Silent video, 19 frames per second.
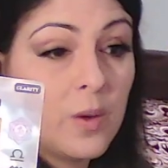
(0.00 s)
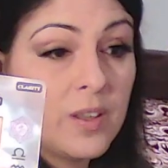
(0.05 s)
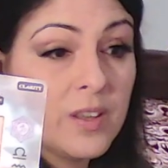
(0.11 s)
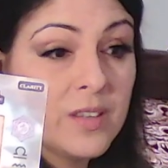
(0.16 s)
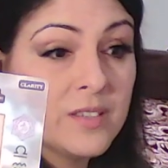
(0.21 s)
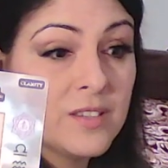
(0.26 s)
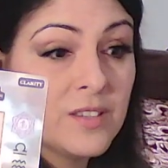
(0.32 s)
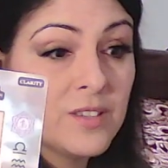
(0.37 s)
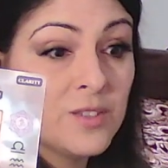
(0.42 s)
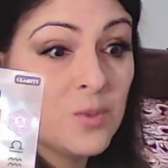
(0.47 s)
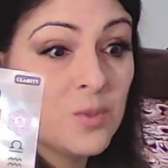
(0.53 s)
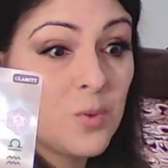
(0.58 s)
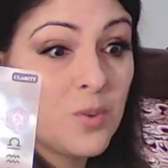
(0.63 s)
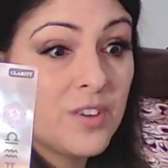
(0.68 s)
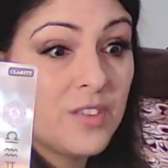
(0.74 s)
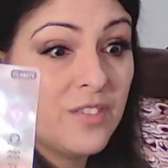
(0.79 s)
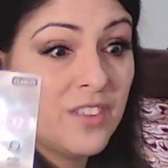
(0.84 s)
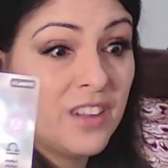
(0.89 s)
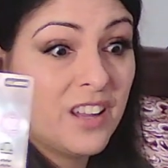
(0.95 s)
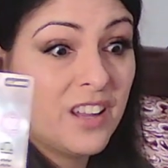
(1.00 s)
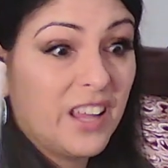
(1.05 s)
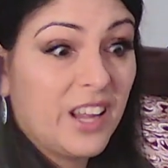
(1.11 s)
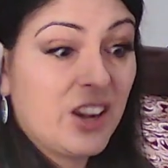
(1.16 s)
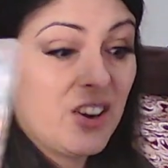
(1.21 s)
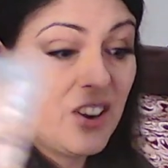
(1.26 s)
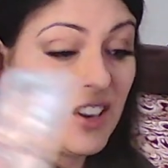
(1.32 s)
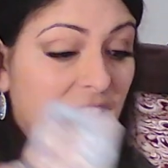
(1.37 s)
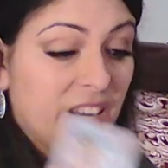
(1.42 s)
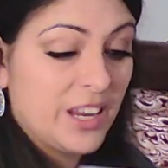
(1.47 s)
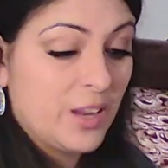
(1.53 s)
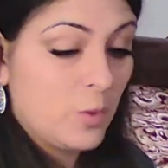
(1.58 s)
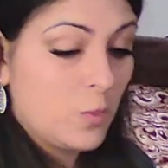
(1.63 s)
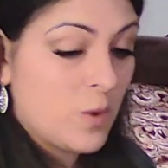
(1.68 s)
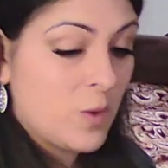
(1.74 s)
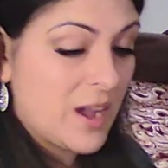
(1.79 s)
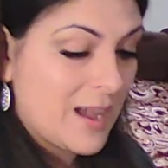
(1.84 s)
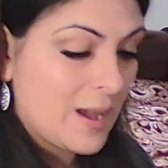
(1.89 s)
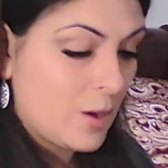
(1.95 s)
is the sort of clarity.
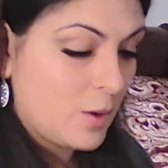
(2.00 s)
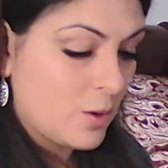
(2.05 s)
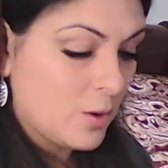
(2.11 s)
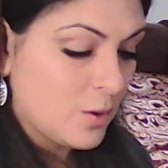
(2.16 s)
Wow.